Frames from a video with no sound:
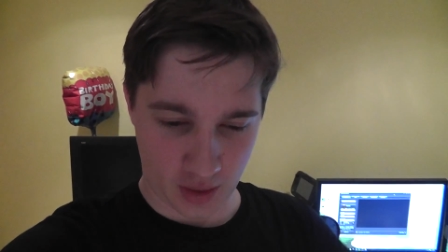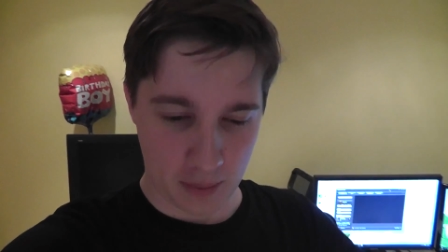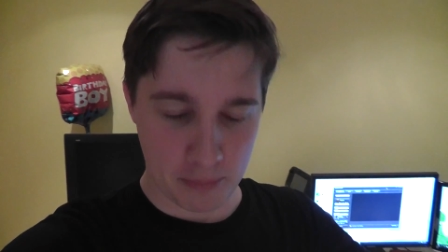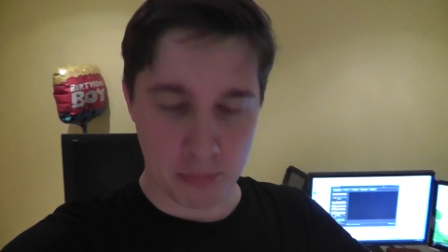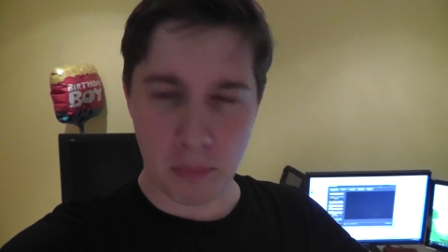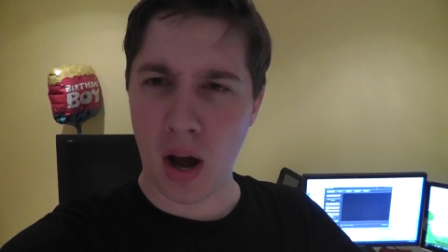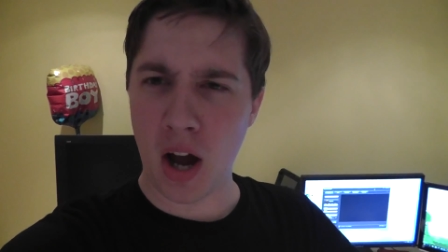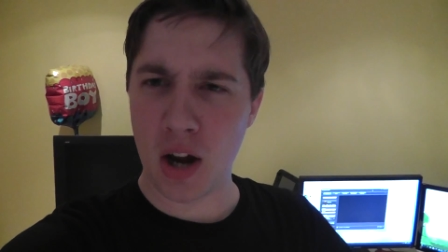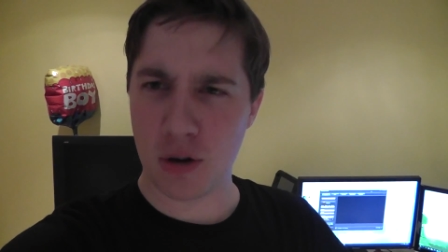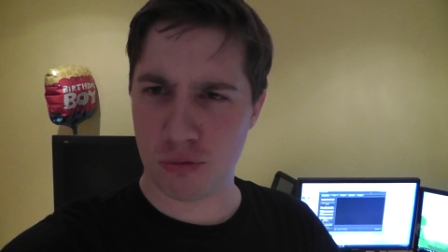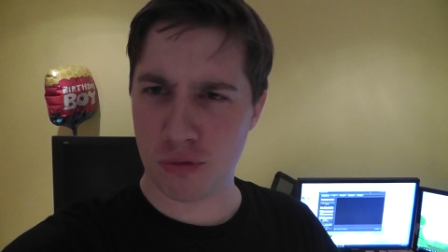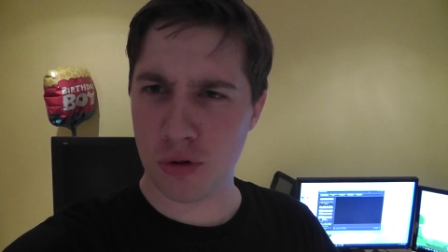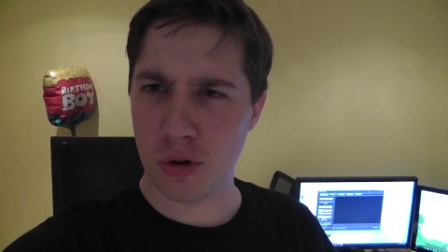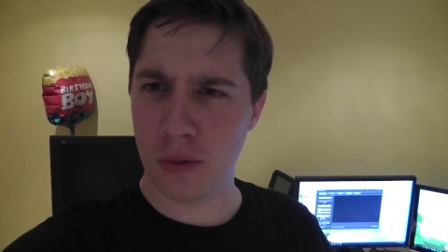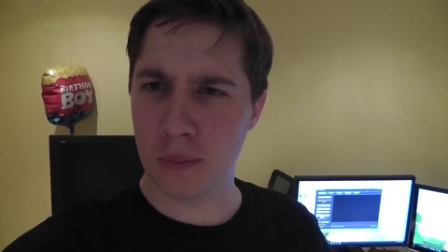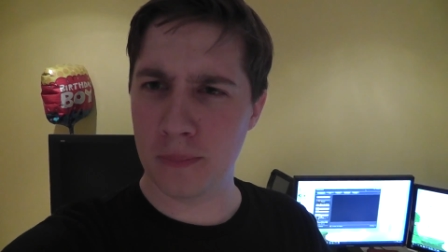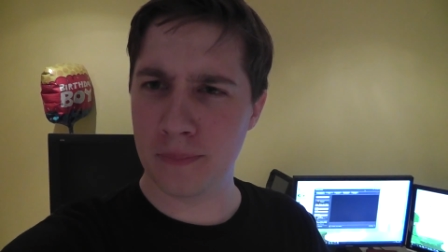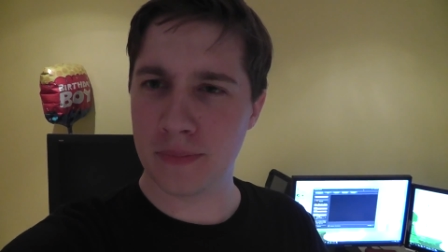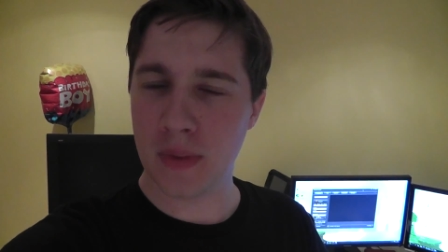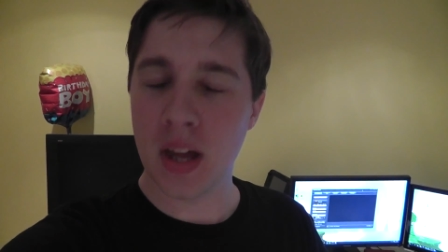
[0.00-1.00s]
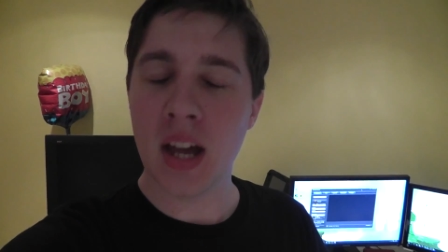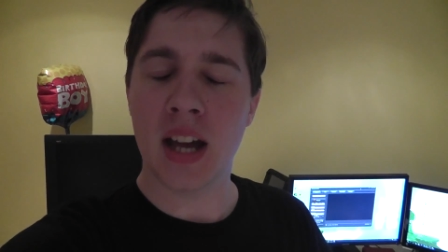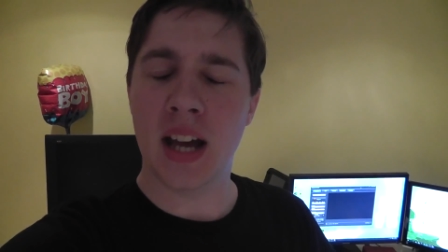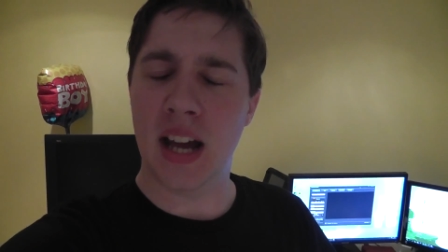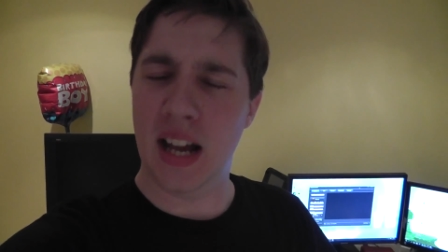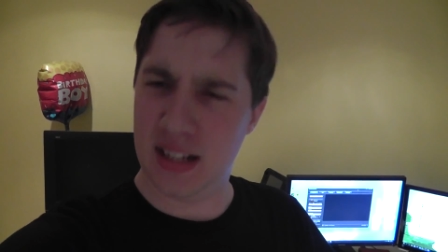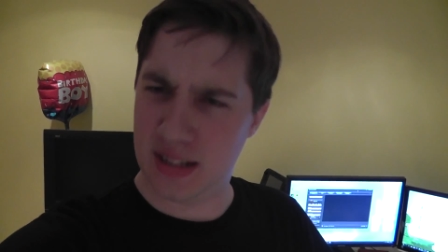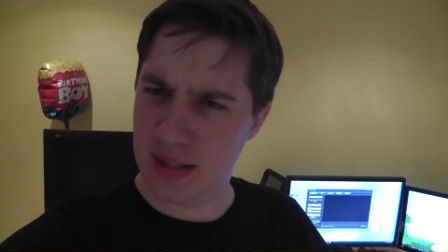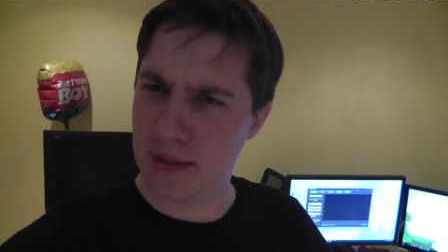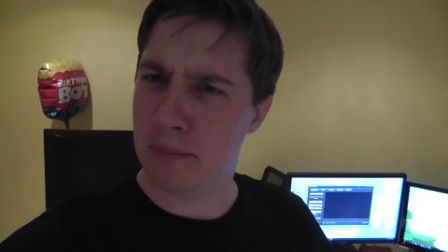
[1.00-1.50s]
my room.
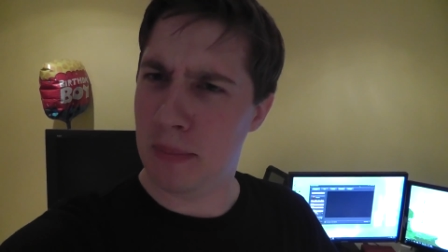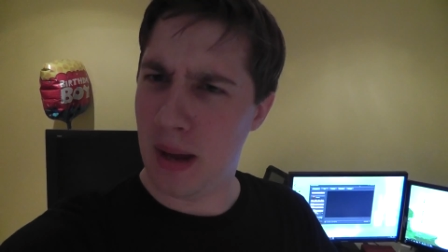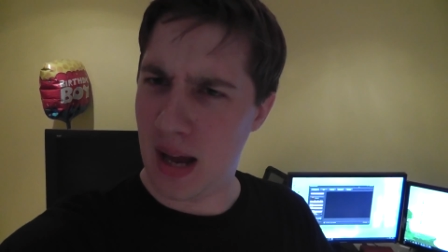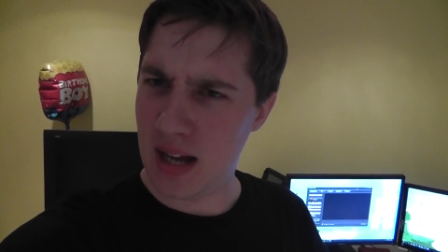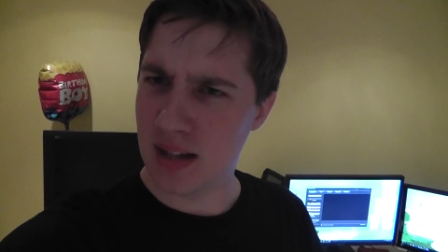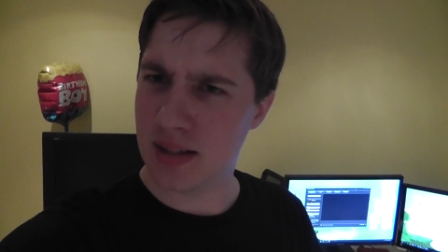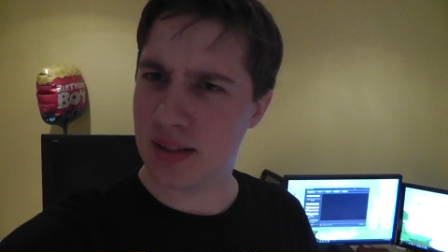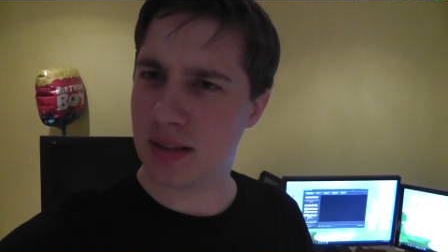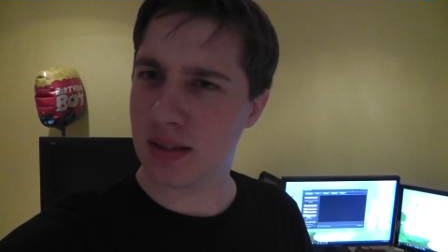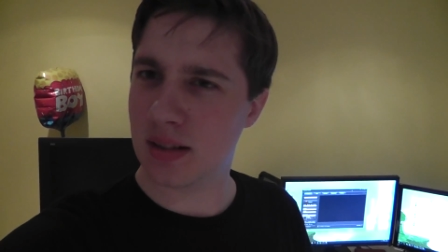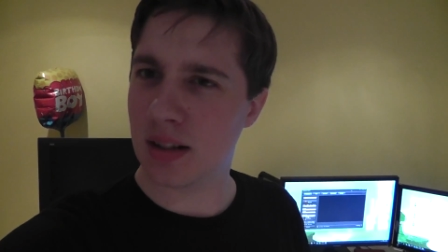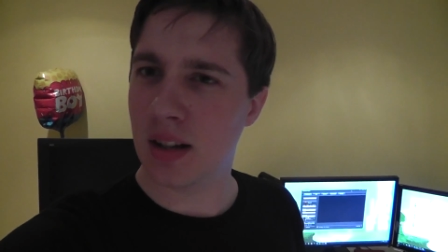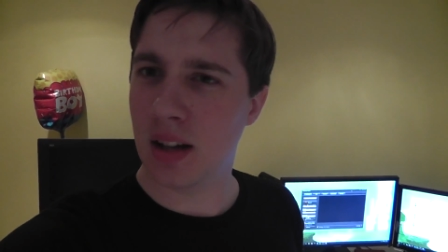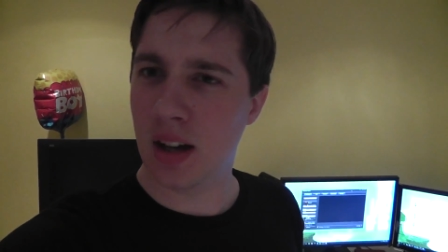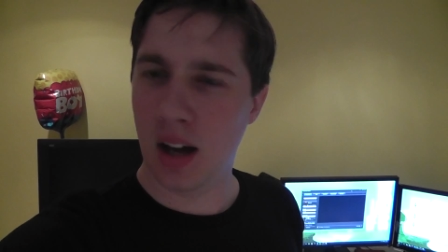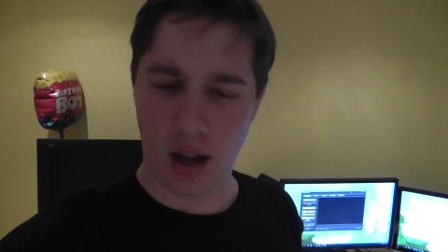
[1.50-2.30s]
It's a mess.